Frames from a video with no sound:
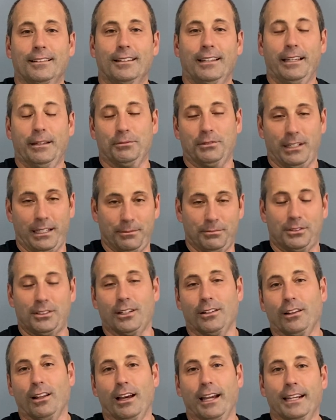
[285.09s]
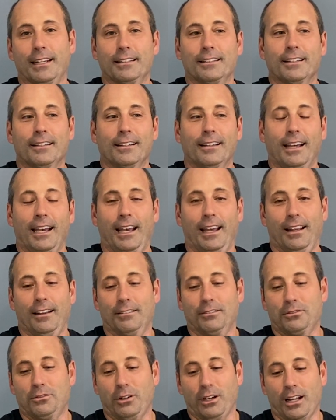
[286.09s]
Am Amstel Light.
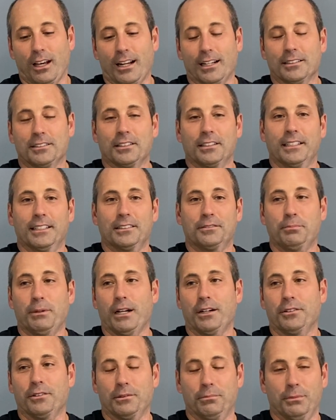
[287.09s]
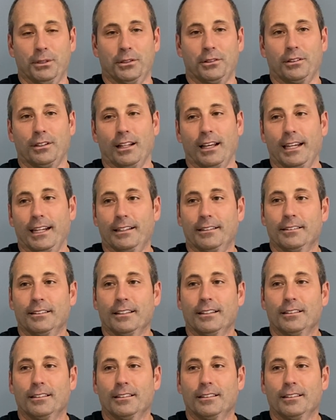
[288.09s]
And quite honestly, it's better than Miller Lite.